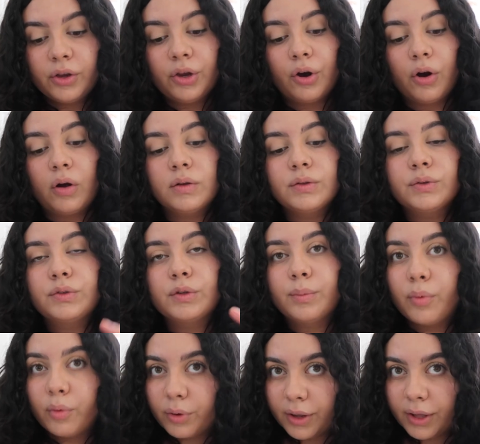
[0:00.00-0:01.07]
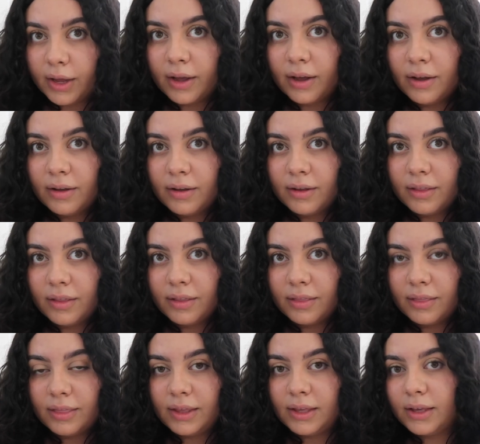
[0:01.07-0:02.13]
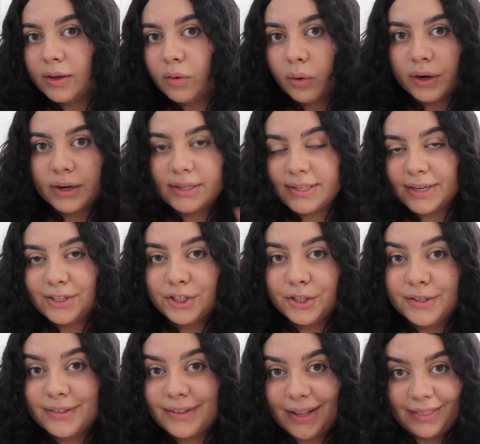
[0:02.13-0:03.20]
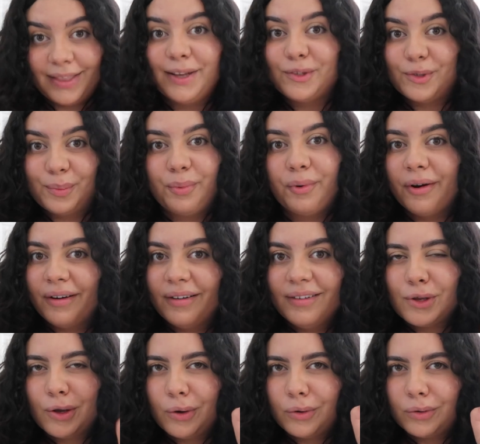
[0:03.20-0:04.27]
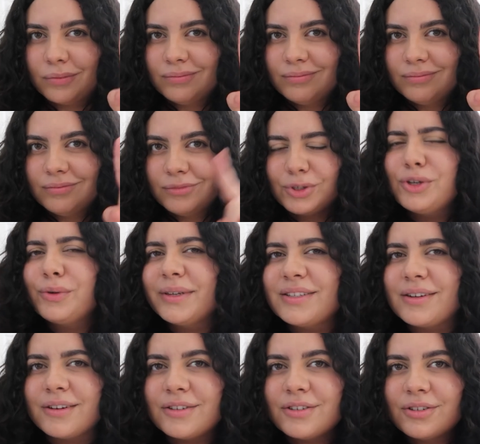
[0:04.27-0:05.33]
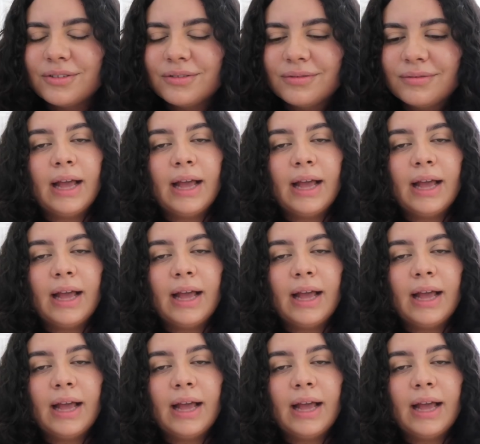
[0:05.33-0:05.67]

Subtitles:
you're also supporting the organizations that they support. So do your research.